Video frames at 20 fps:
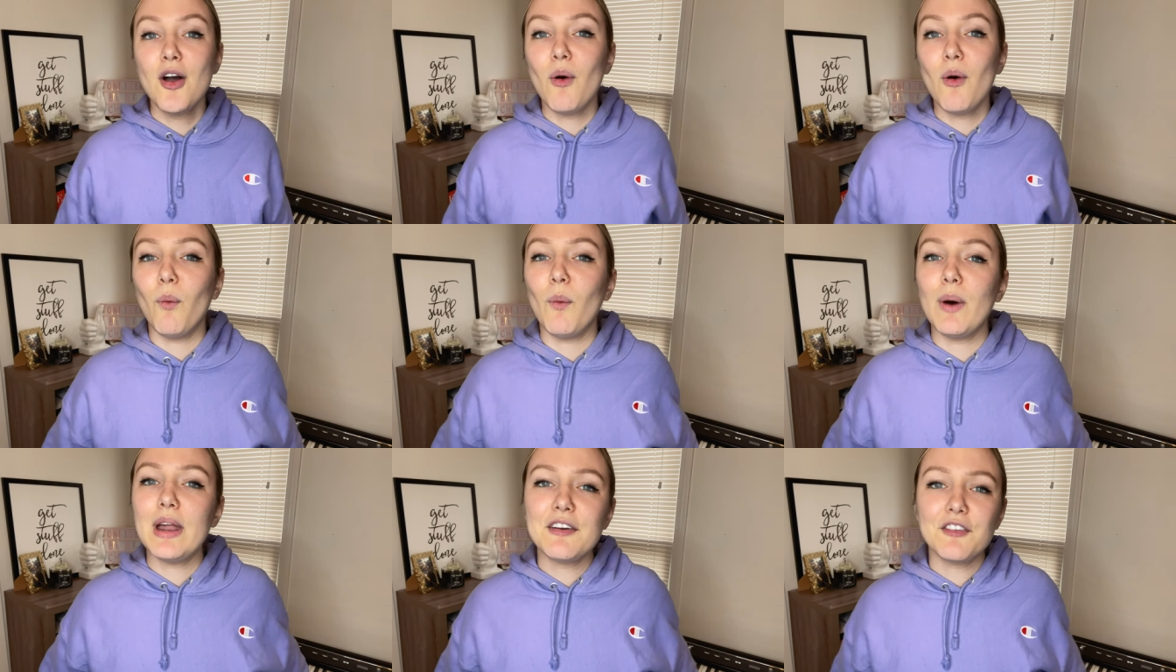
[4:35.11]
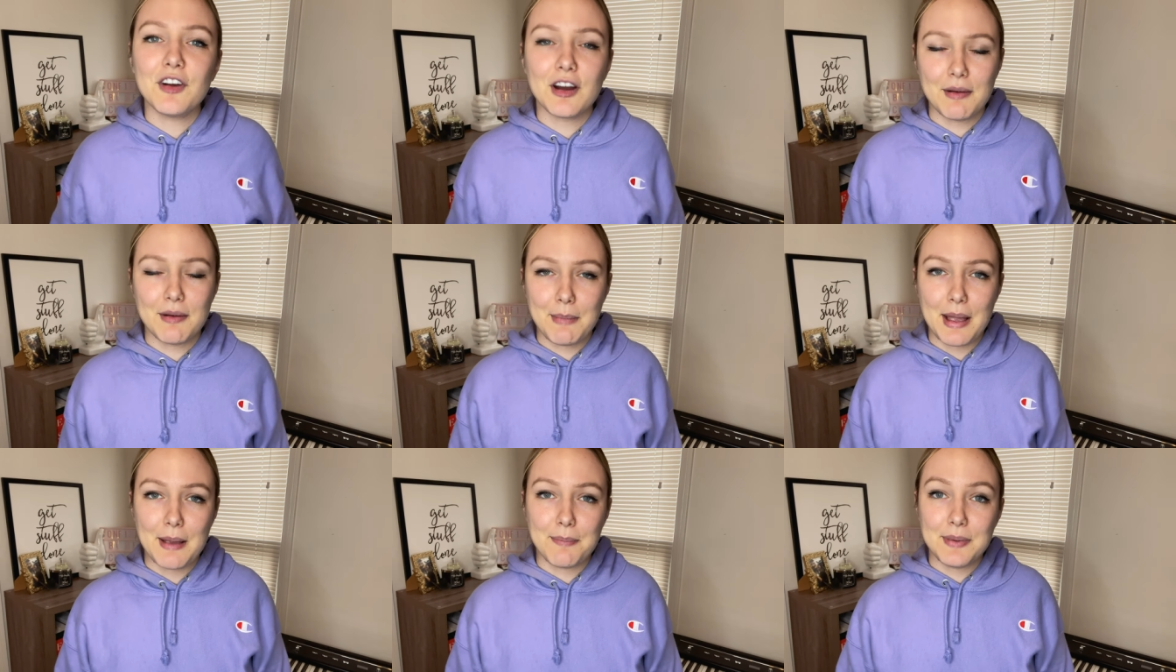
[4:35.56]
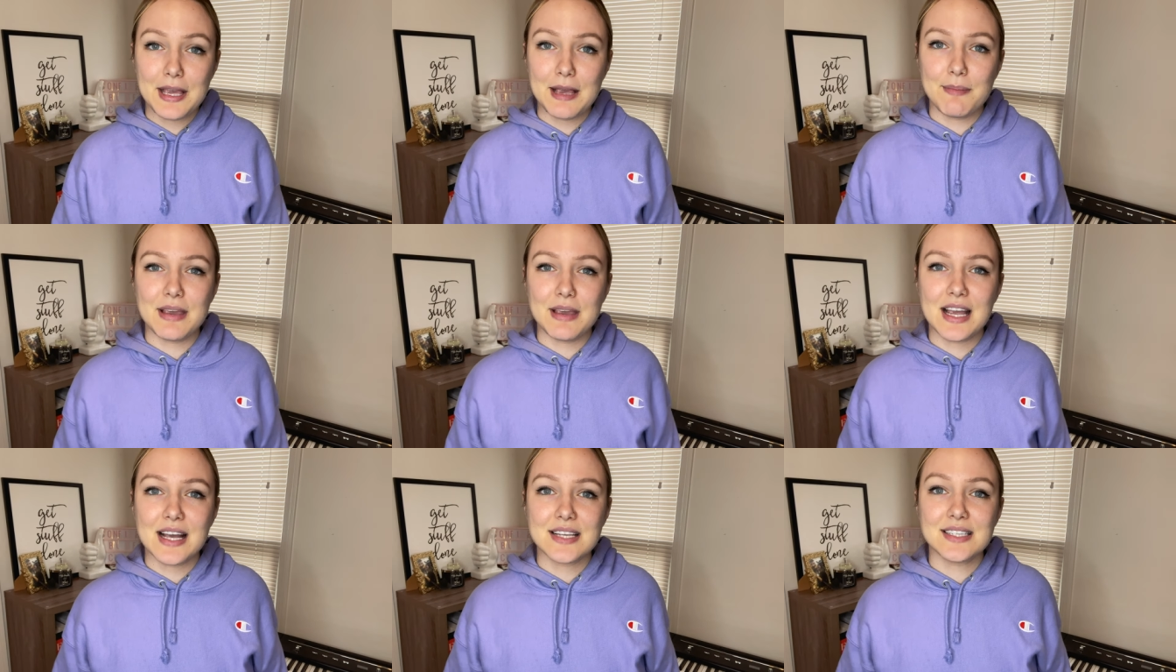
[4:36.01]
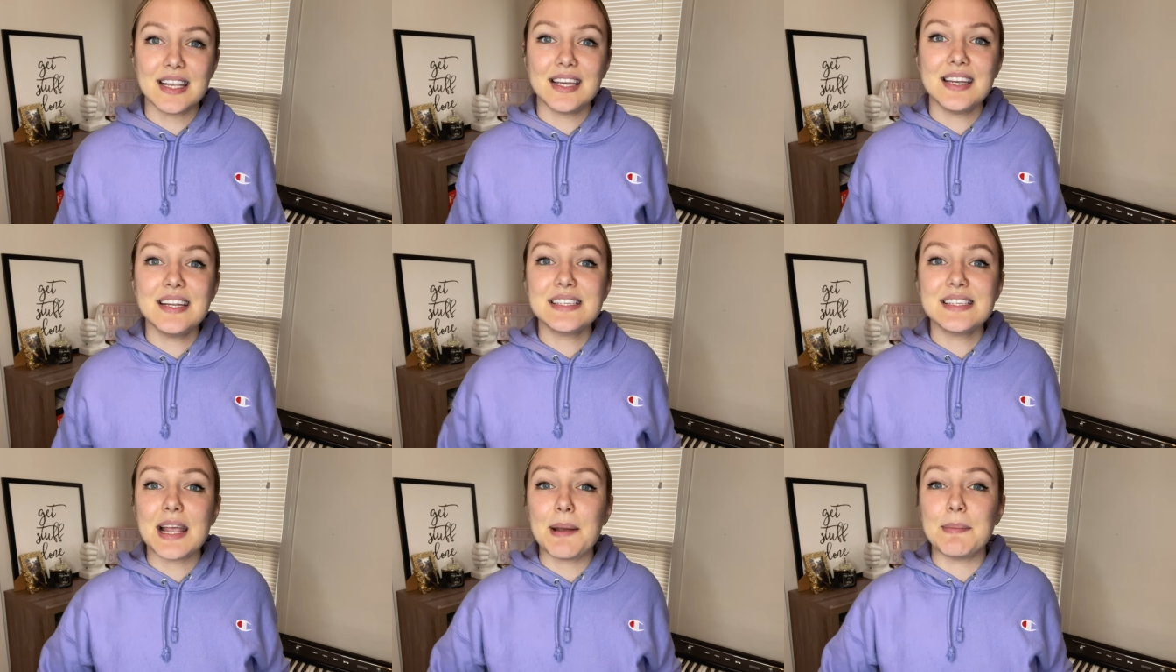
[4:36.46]
whatever it may be, because it
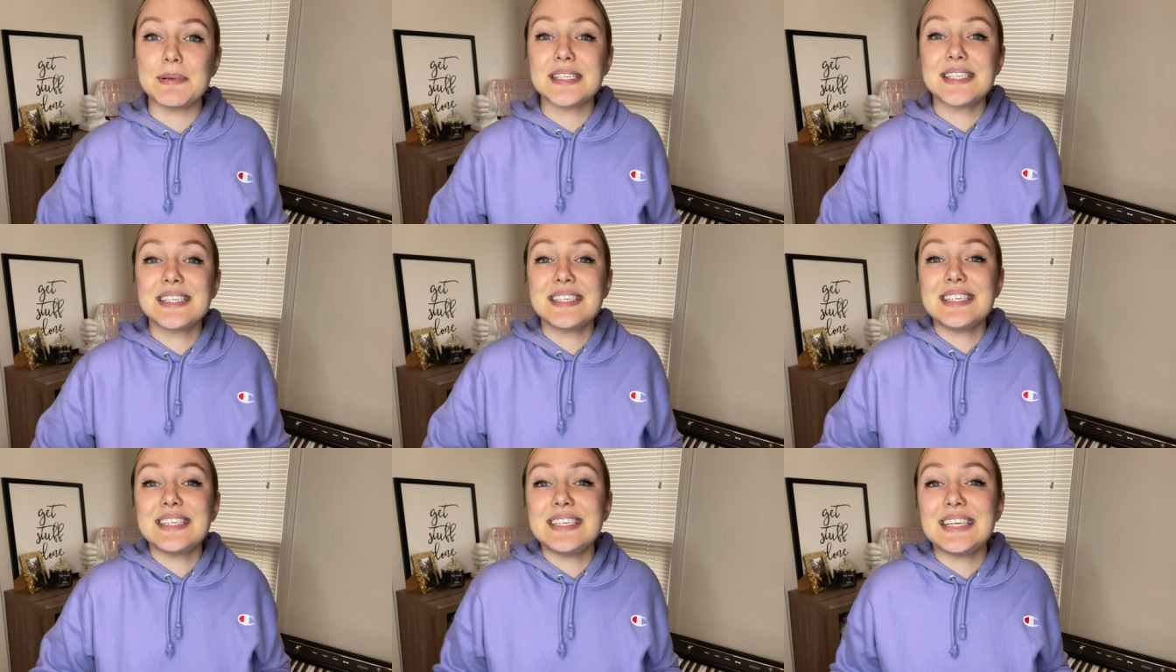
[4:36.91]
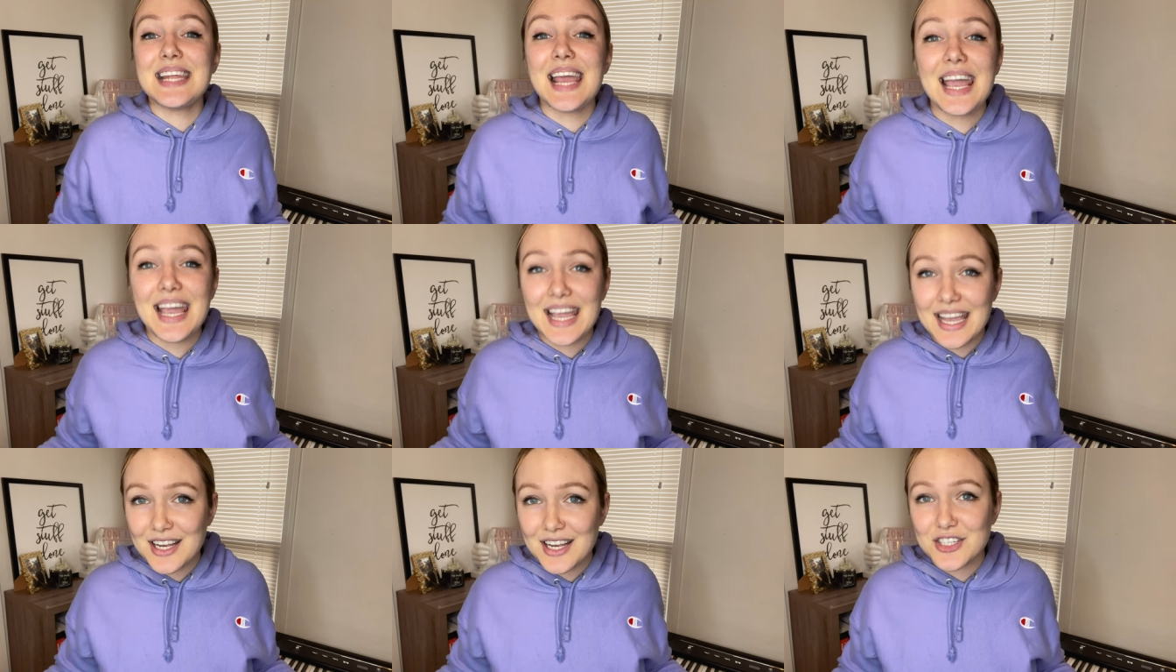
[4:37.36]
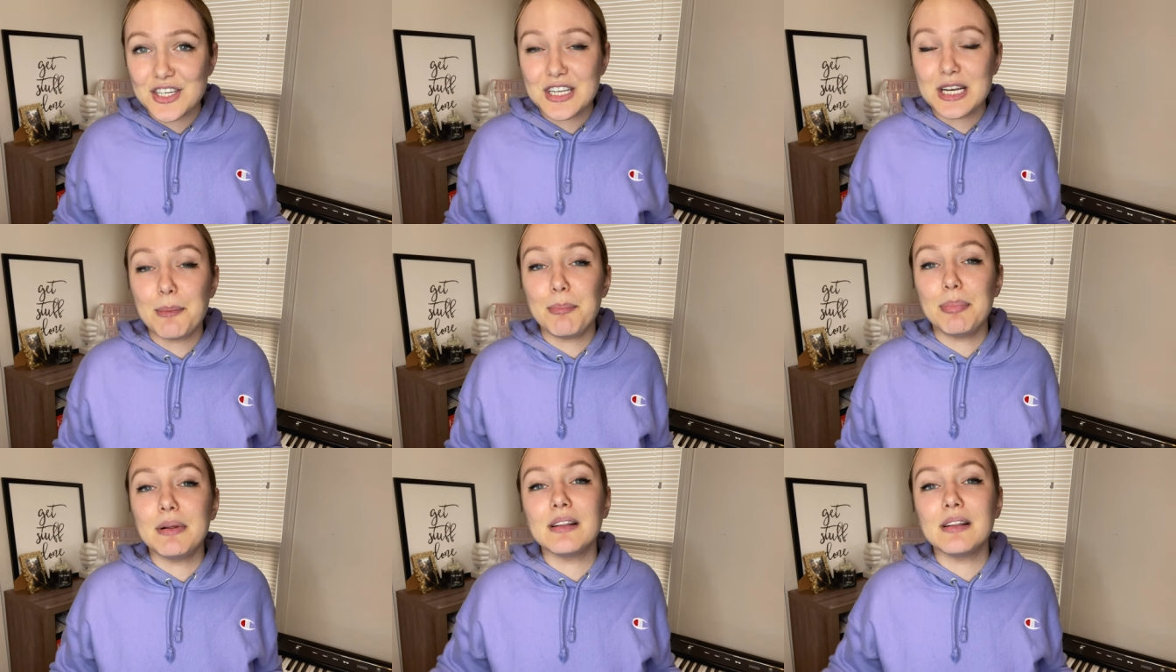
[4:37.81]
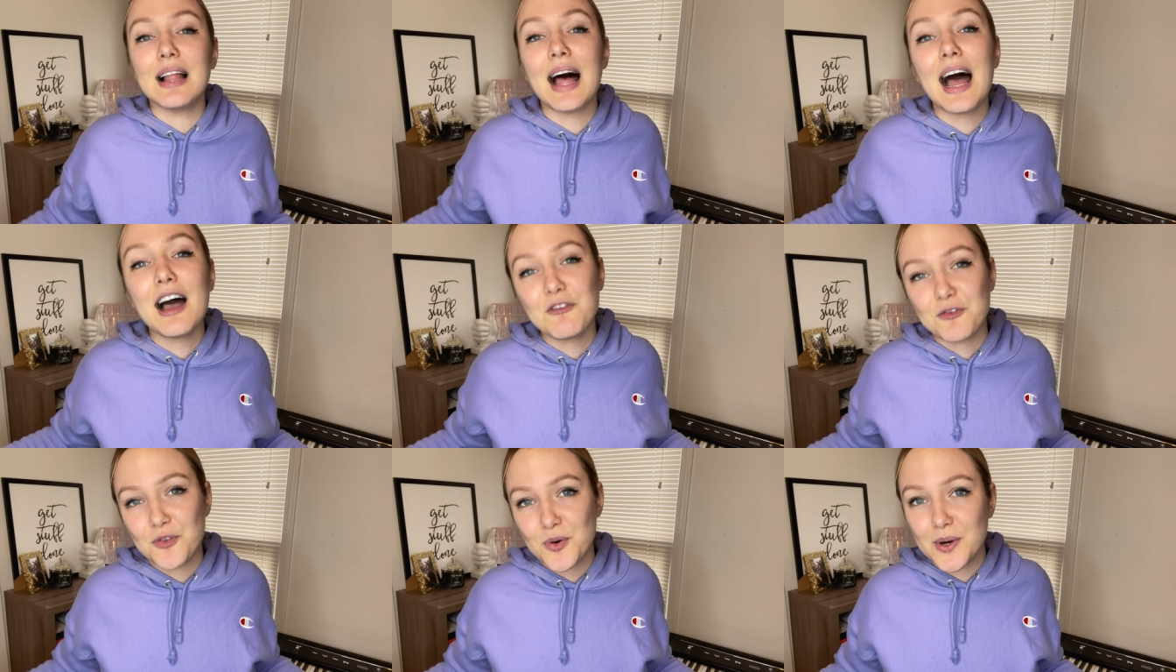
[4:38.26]
is a stage and a
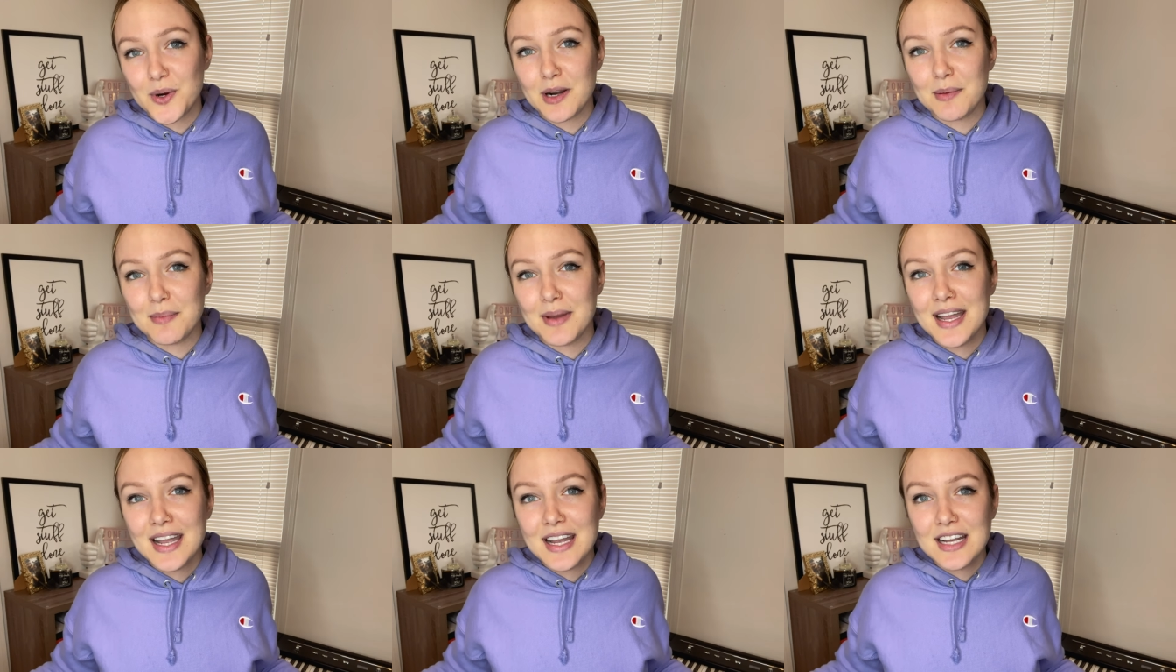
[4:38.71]
platform